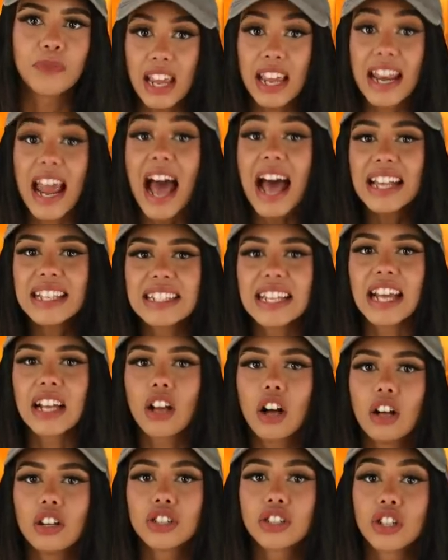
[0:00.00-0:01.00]
In
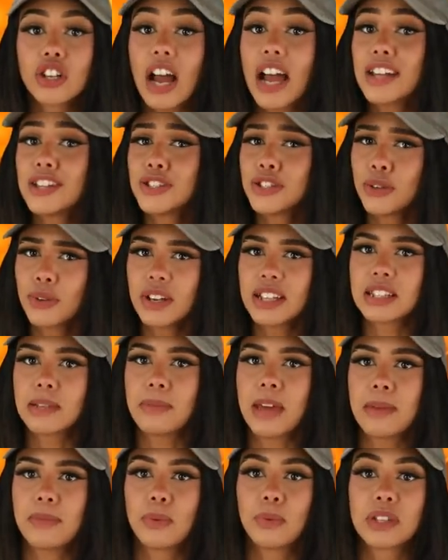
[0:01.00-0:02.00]
Aztec culture, as soon as
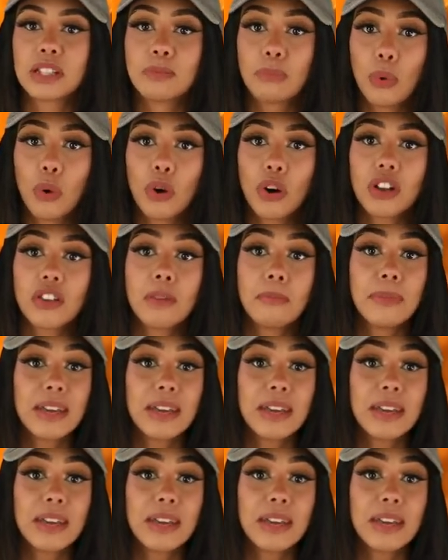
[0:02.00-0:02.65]
a baby was born,